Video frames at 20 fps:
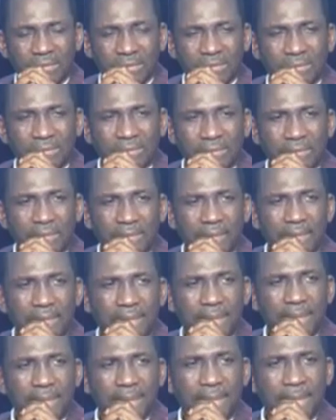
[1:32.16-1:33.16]

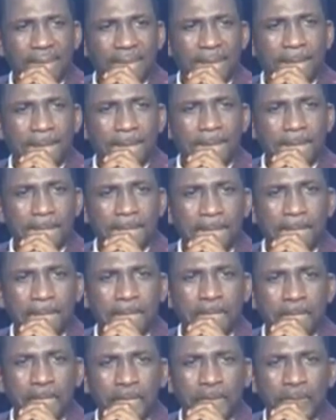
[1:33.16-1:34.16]

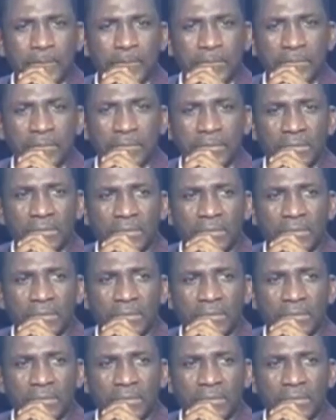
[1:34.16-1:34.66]
No one is speaking in this clip.